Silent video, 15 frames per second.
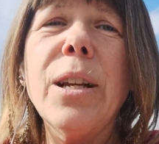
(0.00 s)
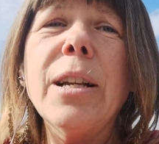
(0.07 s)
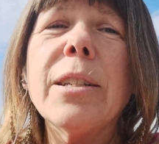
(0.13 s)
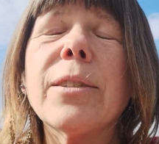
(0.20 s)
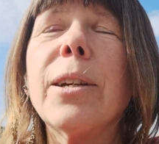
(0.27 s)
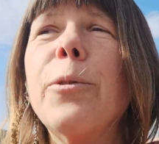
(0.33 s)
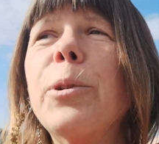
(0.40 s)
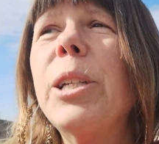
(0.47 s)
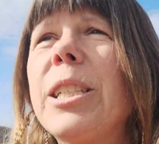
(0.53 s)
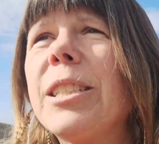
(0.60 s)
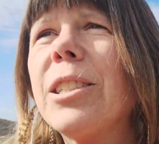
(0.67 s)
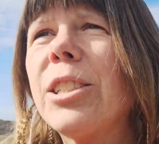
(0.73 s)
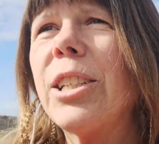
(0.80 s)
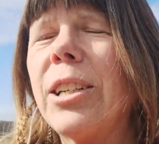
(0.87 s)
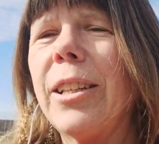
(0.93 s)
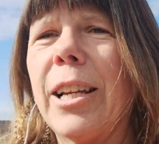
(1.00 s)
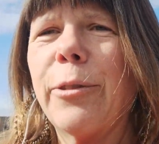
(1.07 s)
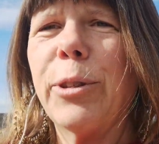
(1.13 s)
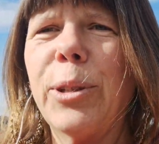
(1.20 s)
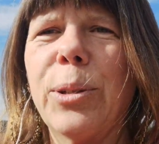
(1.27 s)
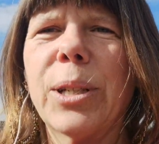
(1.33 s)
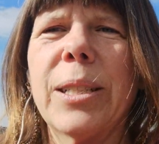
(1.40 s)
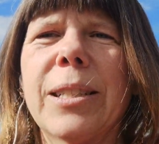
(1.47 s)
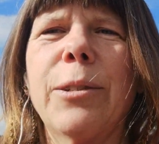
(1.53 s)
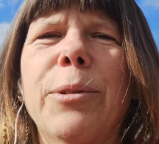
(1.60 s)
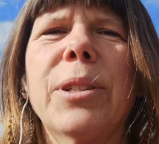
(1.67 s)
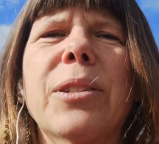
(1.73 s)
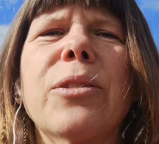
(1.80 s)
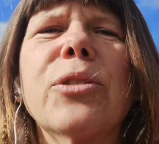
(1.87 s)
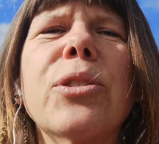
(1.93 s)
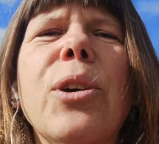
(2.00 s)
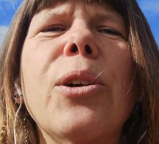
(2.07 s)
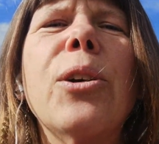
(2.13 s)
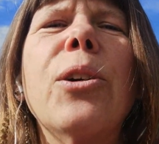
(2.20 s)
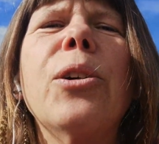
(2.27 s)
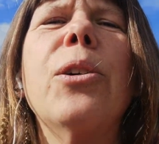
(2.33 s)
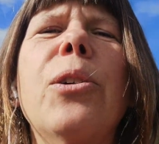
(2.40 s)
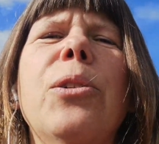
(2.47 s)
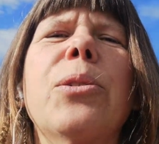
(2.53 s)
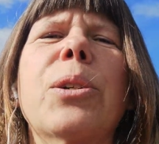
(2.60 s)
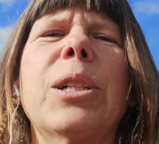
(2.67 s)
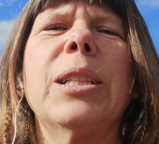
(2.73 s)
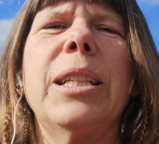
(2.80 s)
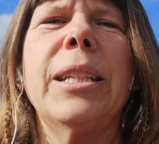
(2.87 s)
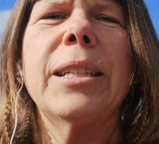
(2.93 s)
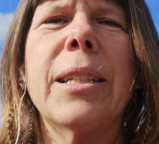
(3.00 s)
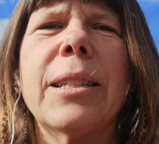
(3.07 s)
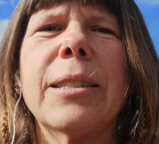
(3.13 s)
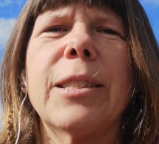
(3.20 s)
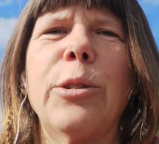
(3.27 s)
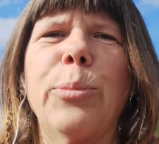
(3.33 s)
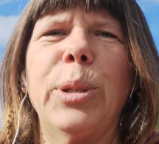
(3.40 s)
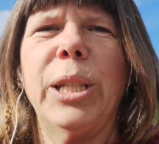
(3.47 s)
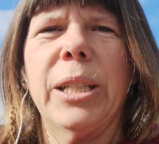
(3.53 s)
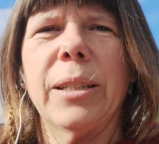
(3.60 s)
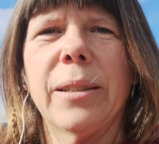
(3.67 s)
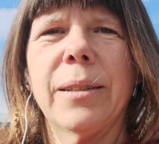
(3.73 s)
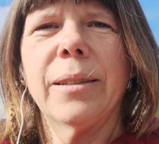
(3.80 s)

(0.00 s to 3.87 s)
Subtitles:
So I wanted to share that with you because it was so clear to me